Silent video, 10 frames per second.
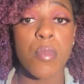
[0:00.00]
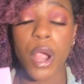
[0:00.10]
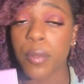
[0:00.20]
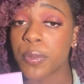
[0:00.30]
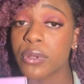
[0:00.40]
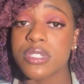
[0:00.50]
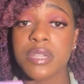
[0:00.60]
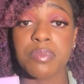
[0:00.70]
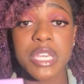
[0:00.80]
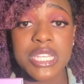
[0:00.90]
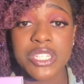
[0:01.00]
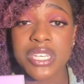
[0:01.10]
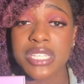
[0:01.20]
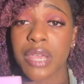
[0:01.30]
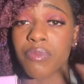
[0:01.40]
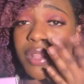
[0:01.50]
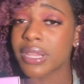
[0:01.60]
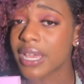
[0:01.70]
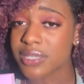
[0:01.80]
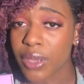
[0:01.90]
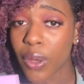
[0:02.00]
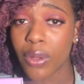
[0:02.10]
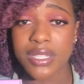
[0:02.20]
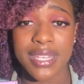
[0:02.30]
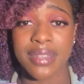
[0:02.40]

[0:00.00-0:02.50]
purples and peaches and really nice golds